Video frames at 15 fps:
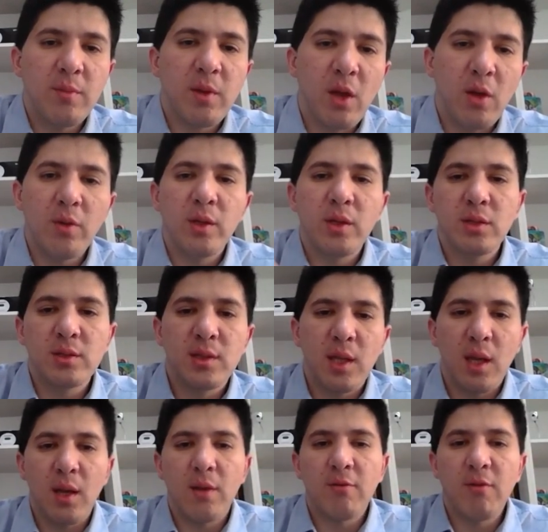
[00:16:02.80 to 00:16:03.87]
going to
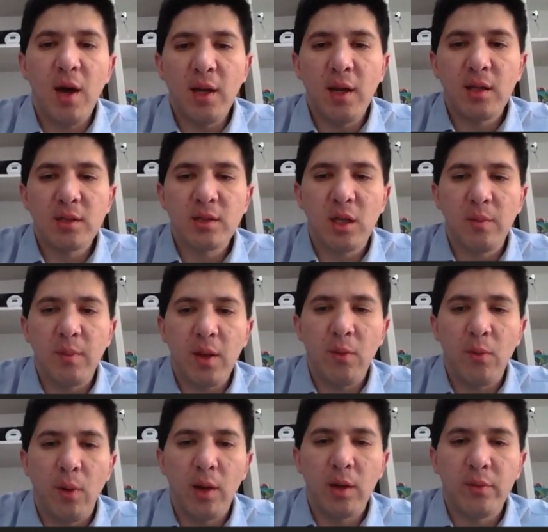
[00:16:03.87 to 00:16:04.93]
the right, it's going to be
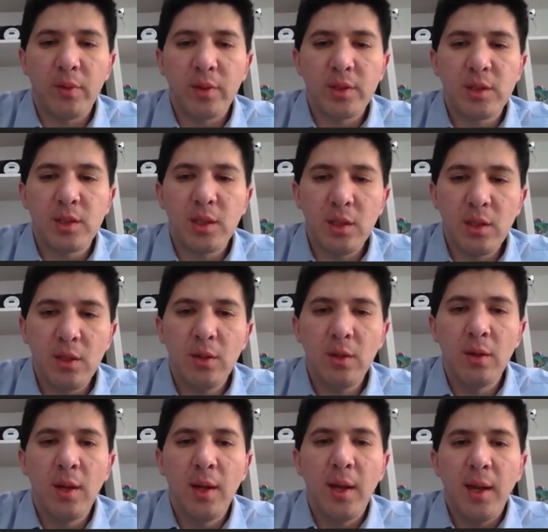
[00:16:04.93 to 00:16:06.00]
1 over 2,
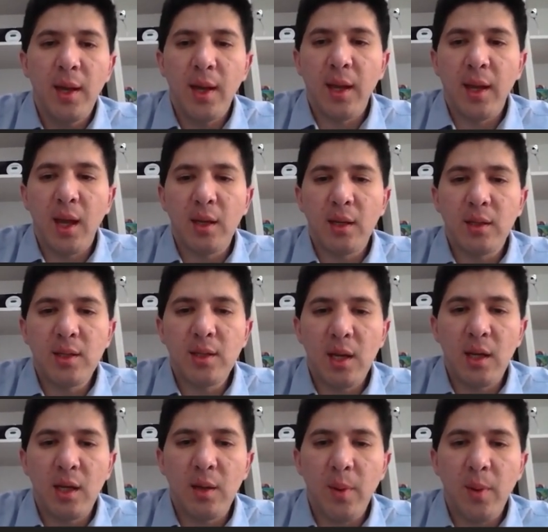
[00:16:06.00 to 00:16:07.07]
again, 10
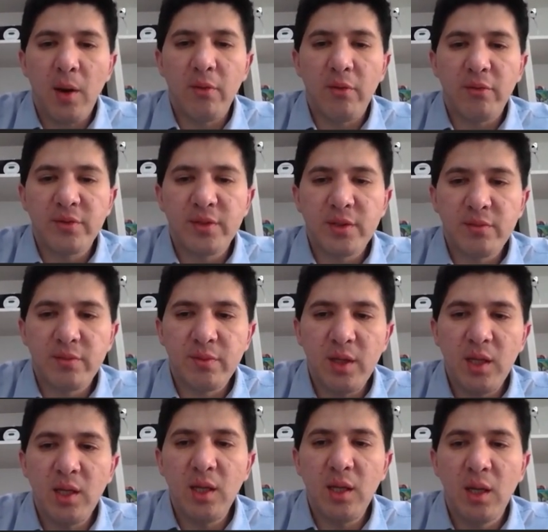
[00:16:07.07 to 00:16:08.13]
in the power of
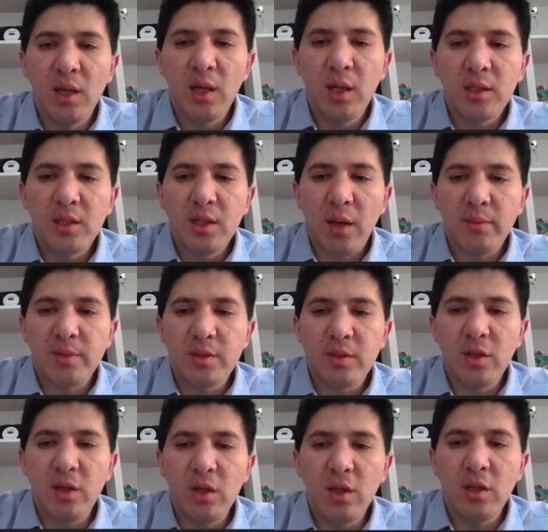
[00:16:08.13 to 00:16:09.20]
3 times
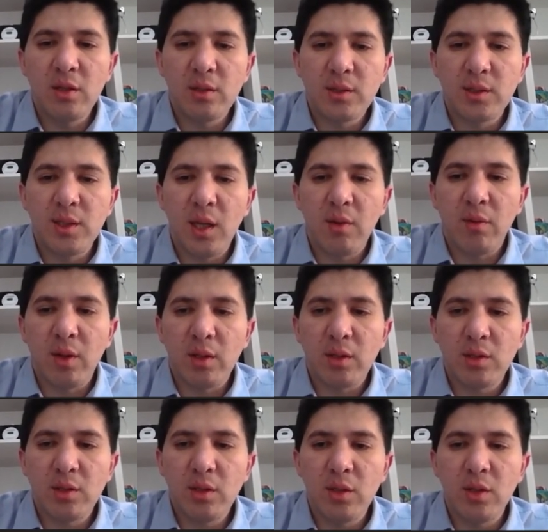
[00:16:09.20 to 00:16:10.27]

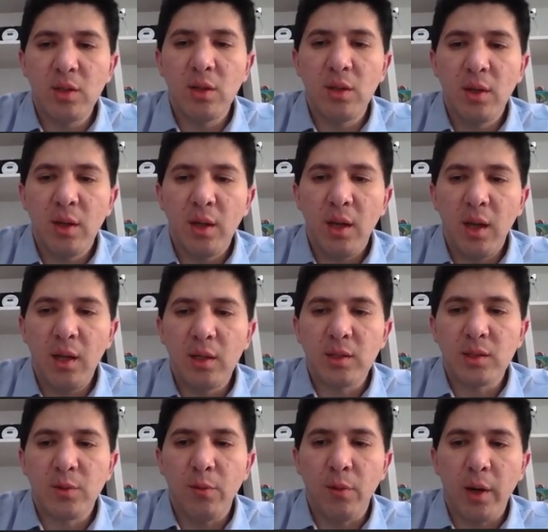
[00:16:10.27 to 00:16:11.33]
202 in the
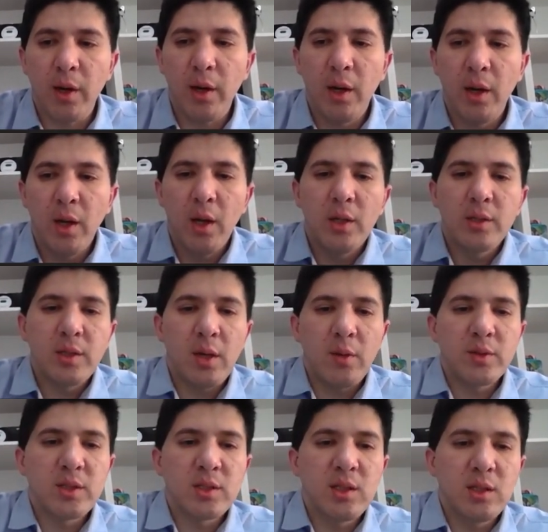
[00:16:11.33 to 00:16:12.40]
square. So we
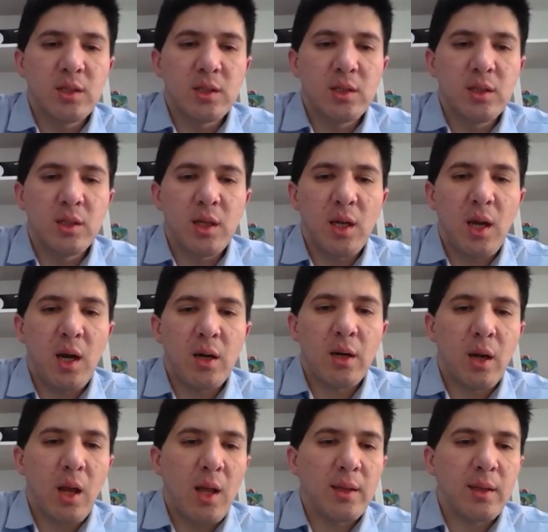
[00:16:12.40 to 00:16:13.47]
just need to do our
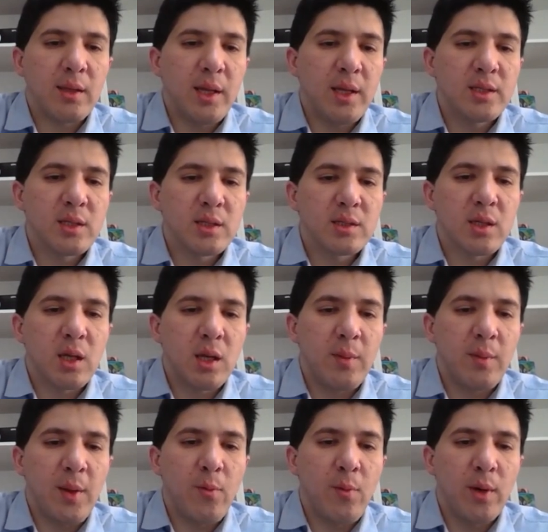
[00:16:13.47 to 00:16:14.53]
calculations. It's going to
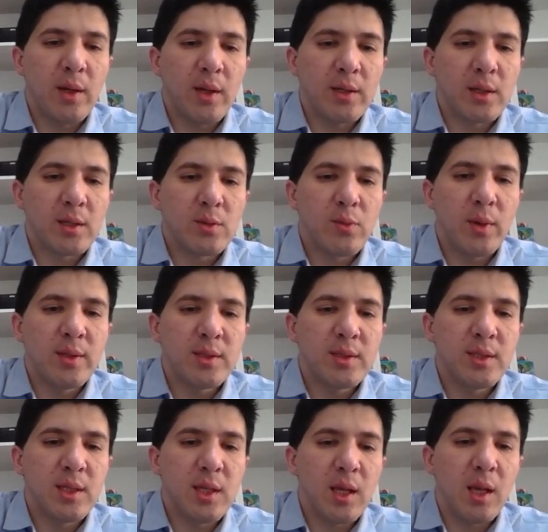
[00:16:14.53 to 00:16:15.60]
be
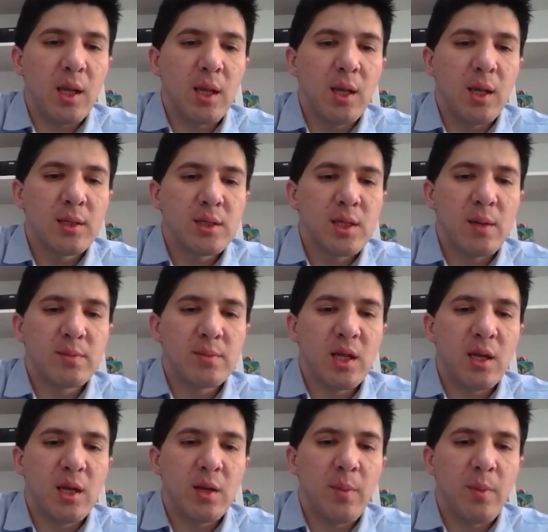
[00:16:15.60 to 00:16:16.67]
120 times
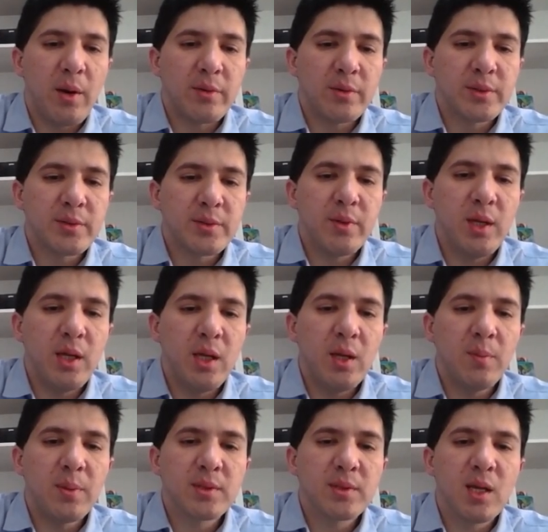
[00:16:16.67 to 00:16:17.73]
10 to the power of 3
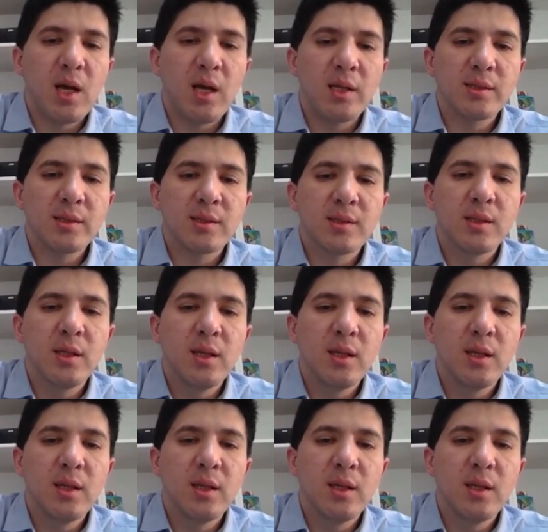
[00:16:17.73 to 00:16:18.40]
pascals,